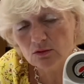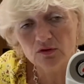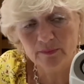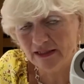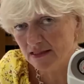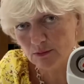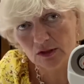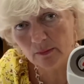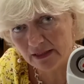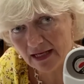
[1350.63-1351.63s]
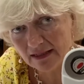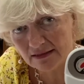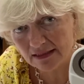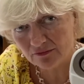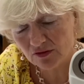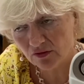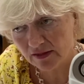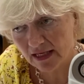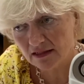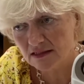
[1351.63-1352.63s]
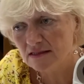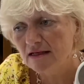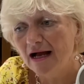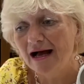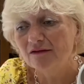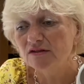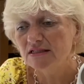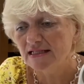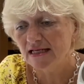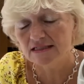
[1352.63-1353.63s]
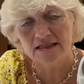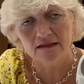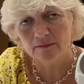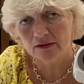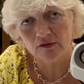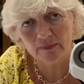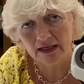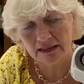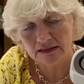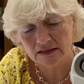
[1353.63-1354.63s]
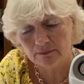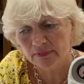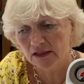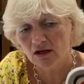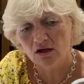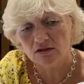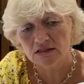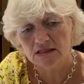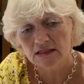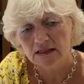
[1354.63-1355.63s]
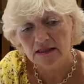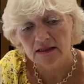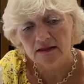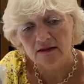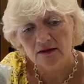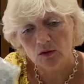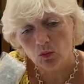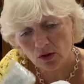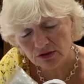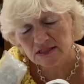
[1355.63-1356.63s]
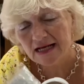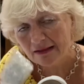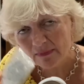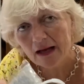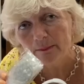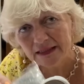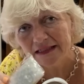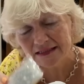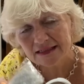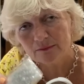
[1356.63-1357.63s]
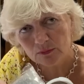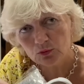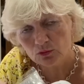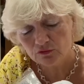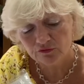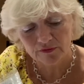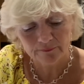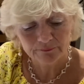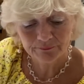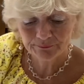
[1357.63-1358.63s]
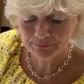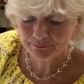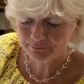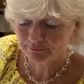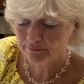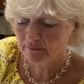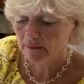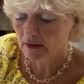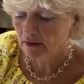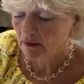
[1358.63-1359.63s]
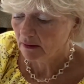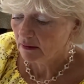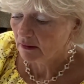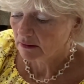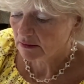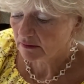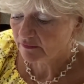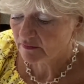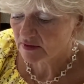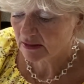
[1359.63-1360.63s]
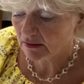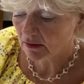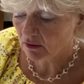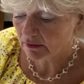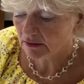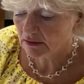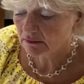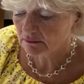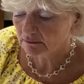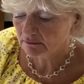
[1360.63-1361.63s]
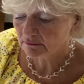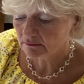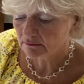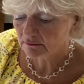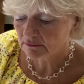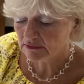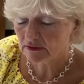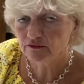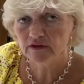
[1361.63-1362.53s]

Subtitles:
the blades will come in handy if nothing else. I haven't dared take them out the packet, because the one time that blade did move, I don't know if I've still got it. I don't know if you